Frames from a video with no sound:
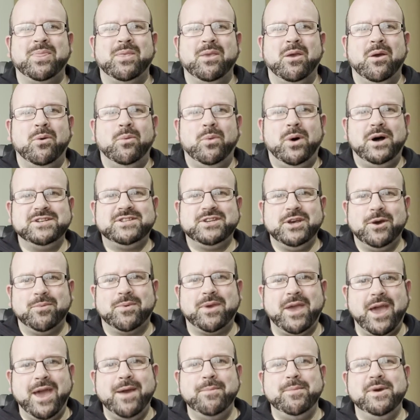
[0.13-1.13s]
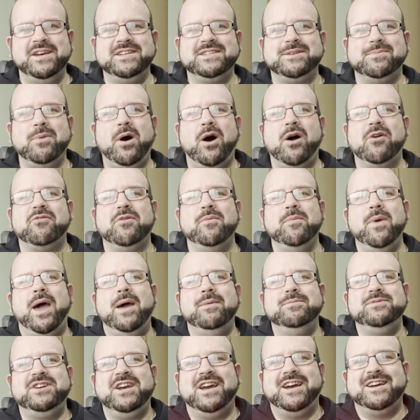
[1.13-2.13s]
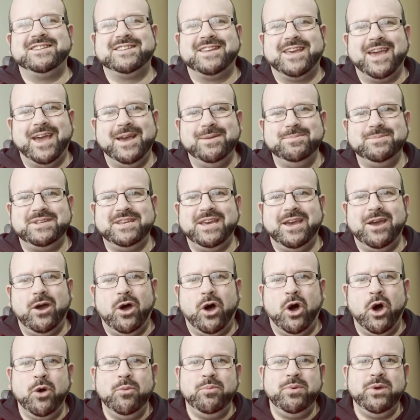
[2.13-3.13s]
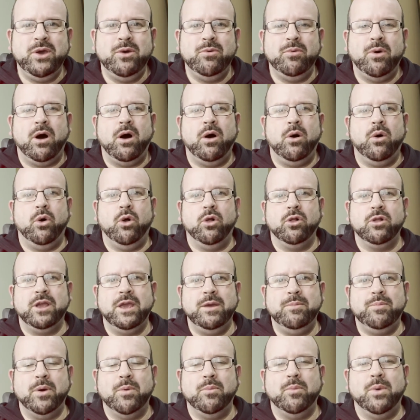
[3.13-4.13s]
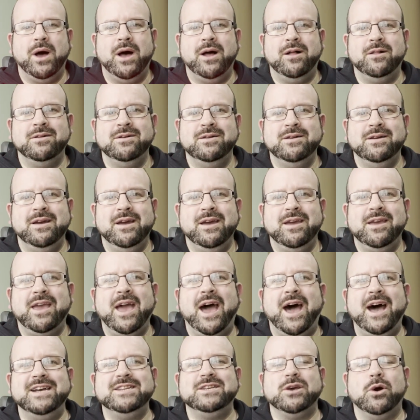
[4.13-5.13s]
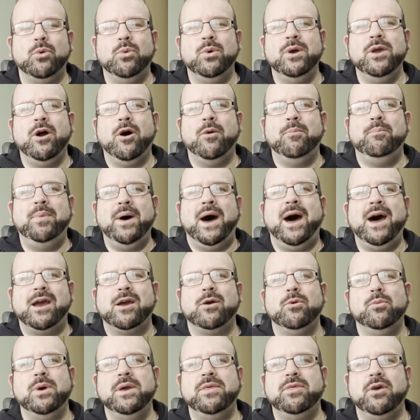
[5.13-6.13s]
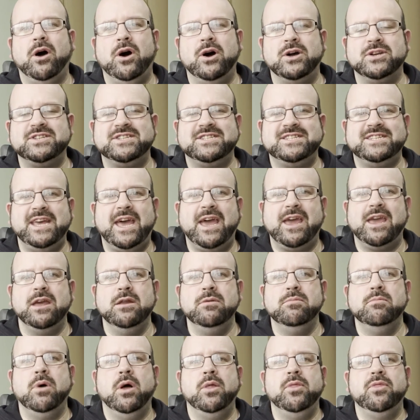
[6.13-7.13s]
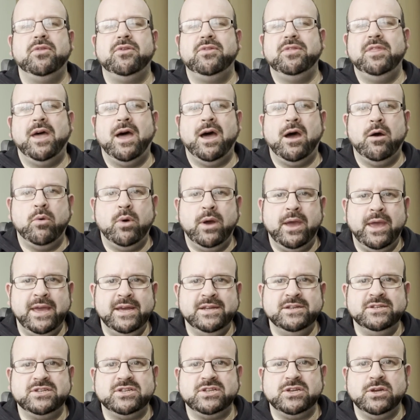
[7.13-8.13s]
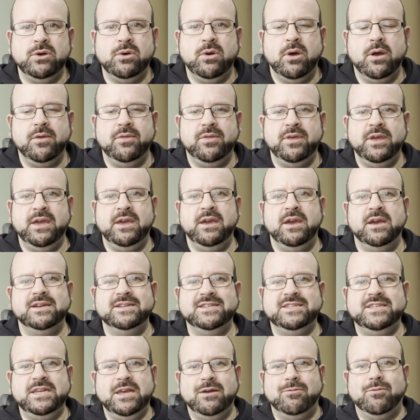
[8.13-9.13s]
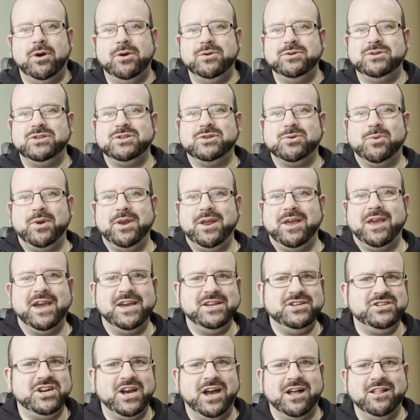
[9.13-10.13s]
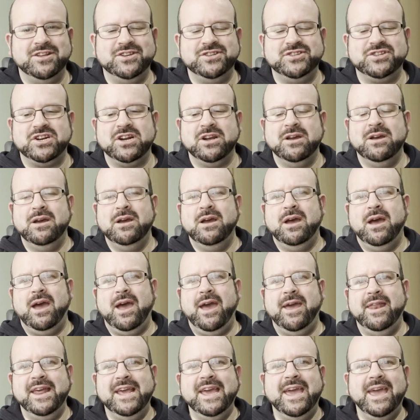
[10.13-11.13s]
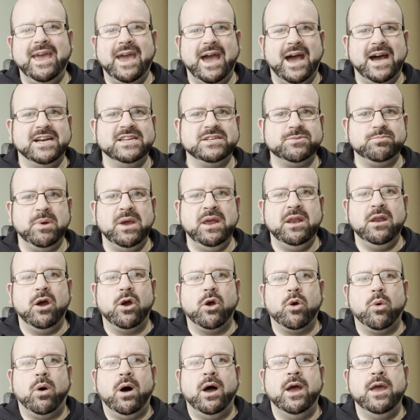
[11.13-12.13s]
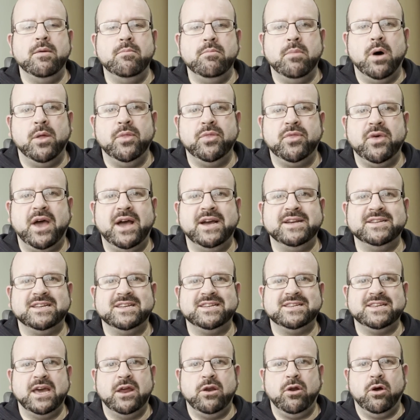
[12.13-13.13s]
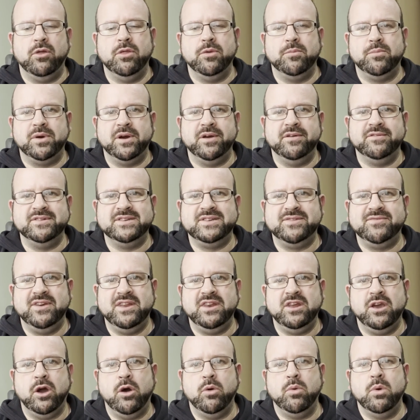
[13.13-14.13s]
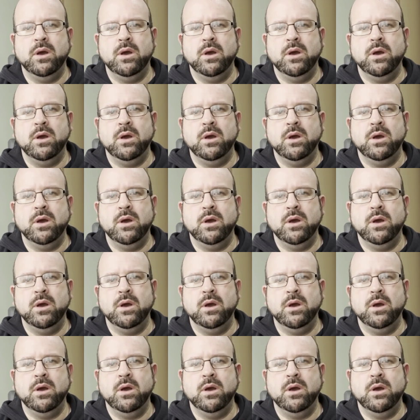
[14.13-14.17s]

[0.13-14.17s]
What's up gamers, Mark from MjsGames here, hope you are all keeping well. Guys, we are back with our second month now into the 0 to 20k challenge, and it has been a quiet month, as I said on the previous video.